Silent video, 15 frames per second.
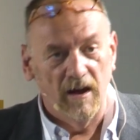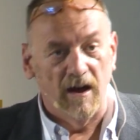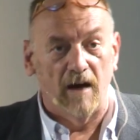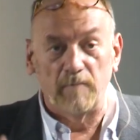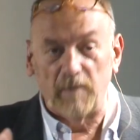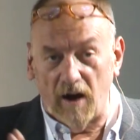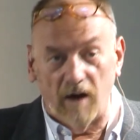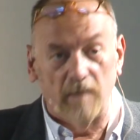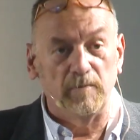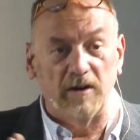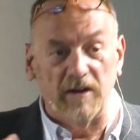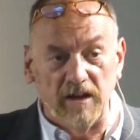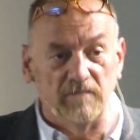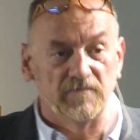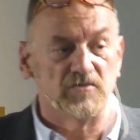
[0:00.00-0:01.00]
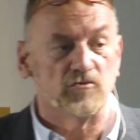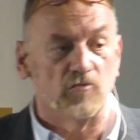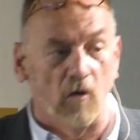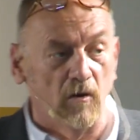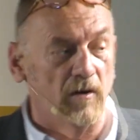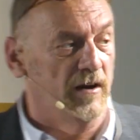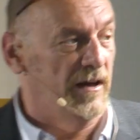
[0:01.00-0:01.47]
I believe
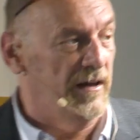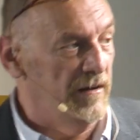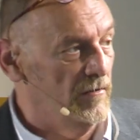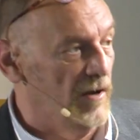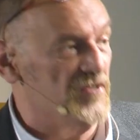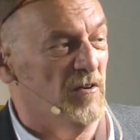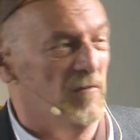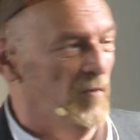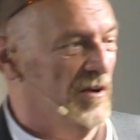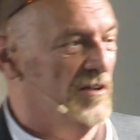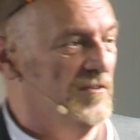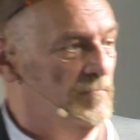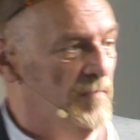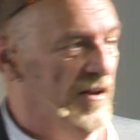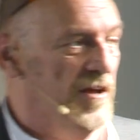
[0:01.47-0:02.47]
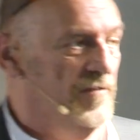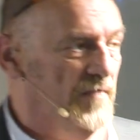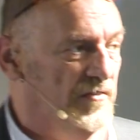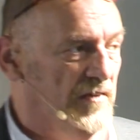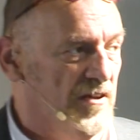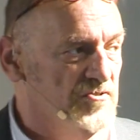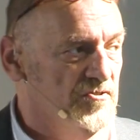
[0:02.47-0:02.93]
strongly, belief
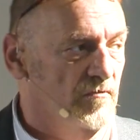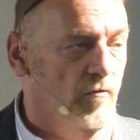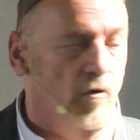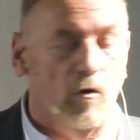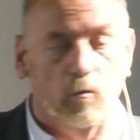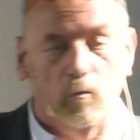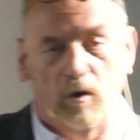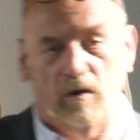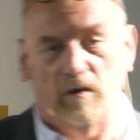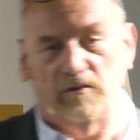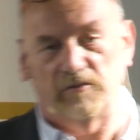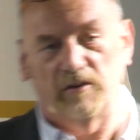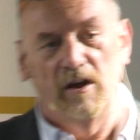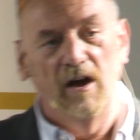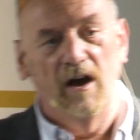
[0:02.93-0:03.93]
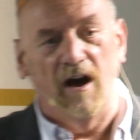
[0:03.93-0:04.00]
I think is the wrong word.